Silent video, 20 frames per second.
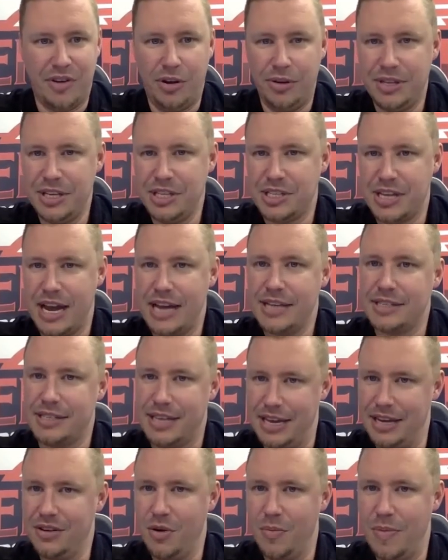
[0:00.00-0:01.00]
All these guys
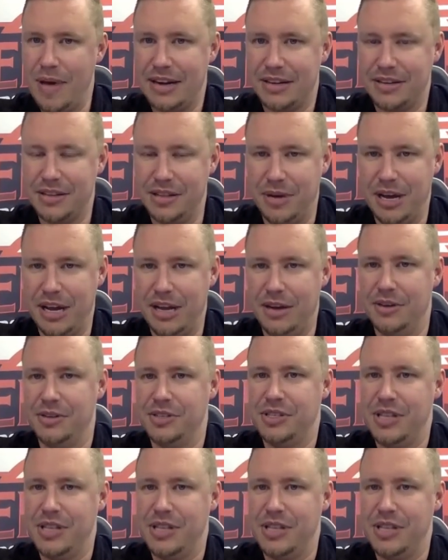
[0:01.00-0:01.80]
can go back to the minors.